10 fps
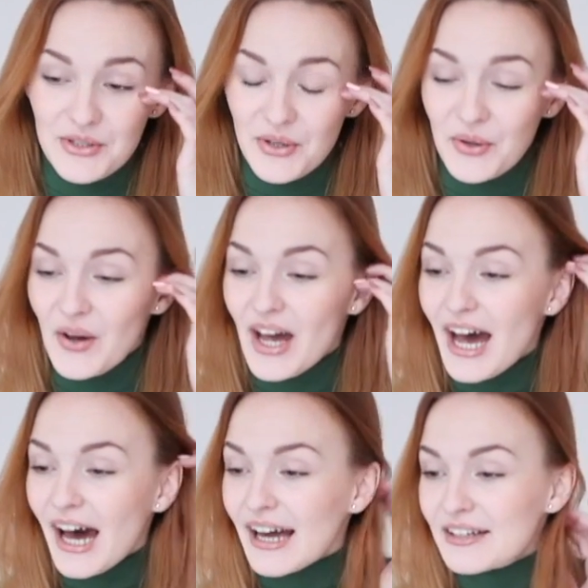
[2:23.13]
so
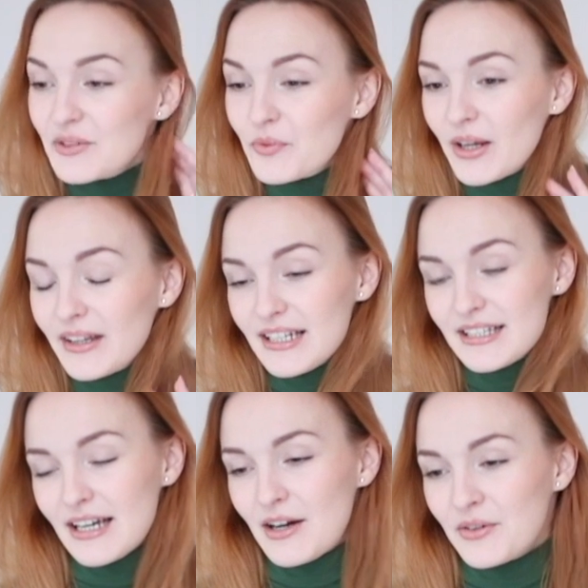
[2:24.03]
I did write that
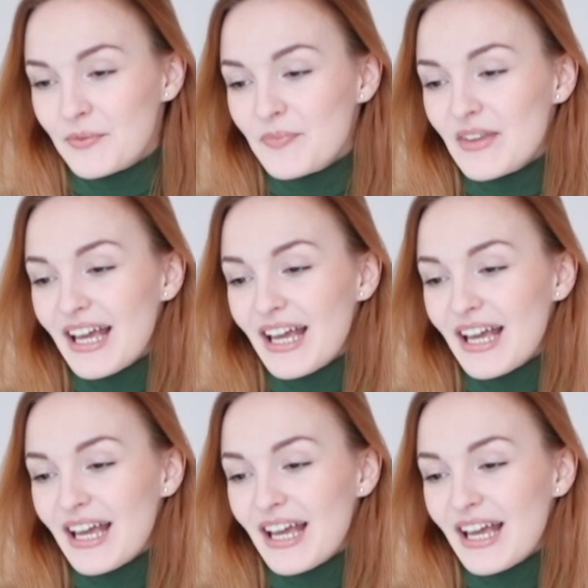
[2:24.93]
down.